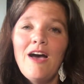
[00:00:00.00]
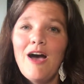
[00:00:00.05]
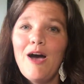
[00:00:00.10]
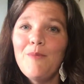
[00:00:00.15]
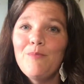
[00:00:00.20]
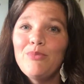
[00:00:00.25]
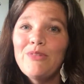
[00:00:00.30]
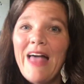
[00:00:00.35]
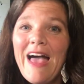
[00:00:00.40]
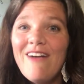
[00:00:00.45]

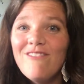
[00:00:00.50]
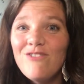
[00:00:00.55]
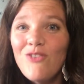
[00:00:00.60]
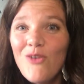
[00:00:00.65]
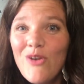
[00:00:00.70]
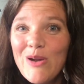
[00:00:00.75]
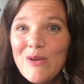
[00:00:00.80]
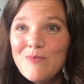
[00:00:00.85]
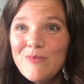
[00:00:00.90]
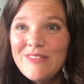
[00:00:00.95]

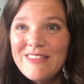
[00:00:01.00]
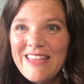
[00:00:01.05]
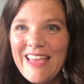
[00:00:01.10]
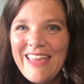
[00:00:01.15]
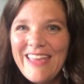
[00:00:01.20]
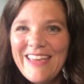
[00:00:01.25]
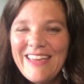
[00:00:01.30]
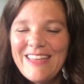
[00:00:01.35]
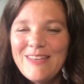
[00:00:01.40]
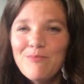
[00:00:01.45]
platforms,
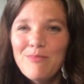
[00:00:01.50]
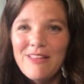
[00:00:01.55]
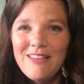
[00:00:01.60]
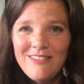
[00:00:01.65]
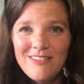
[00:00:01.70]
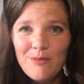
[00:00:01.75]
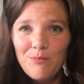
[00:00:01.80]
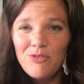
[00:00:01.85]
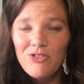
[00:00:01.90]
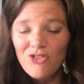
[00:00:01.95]
and please
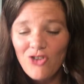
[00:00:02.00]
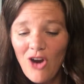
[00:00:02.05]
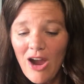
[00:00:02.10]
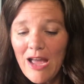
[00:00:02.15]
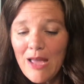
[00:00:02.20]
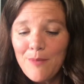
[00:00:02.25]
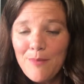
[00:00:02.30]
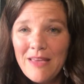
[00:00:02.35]
subscribe